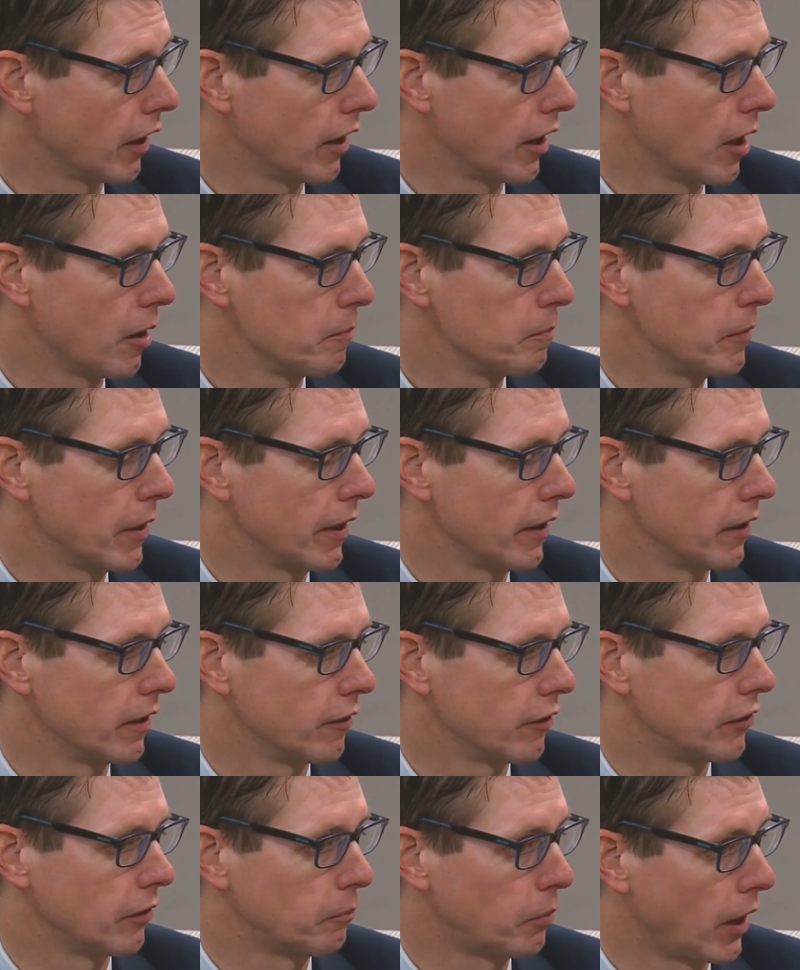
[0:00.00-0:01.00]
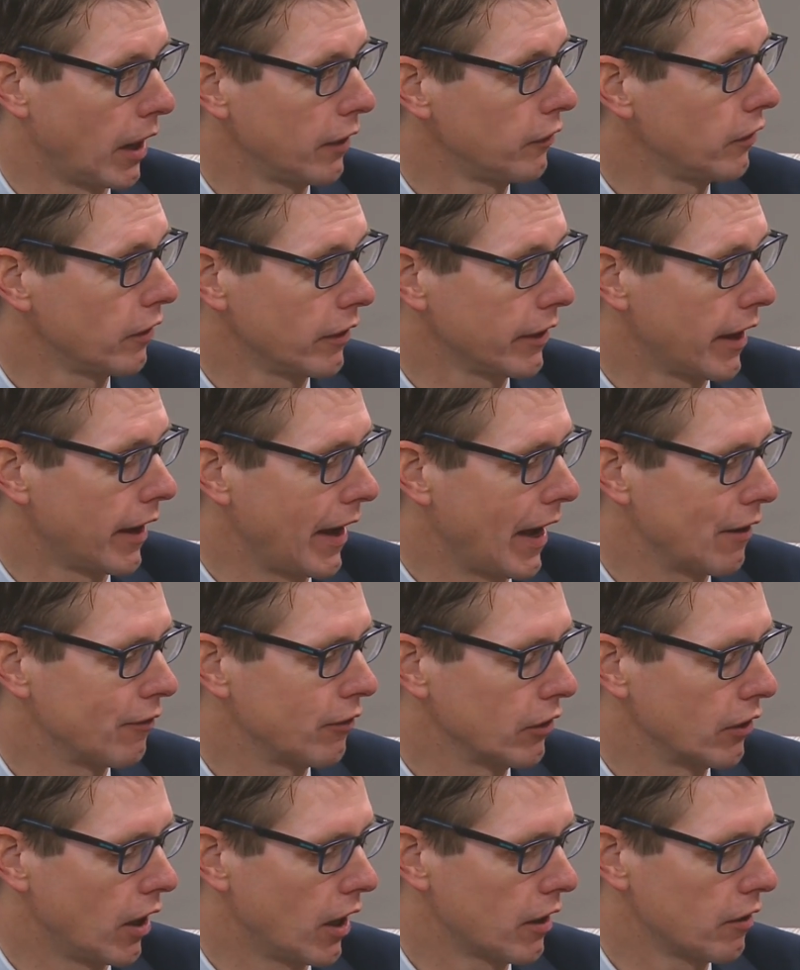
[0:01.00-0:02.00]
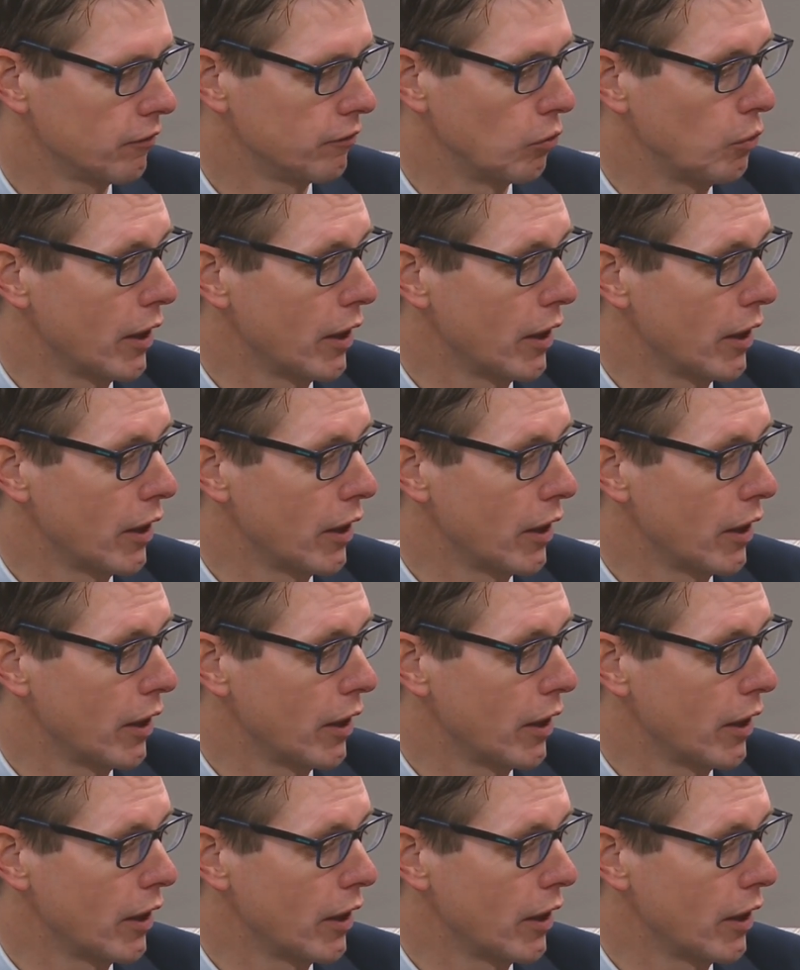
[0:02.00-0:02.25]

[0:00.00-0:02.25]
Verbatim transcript: um, but surprisingly, I have a lot of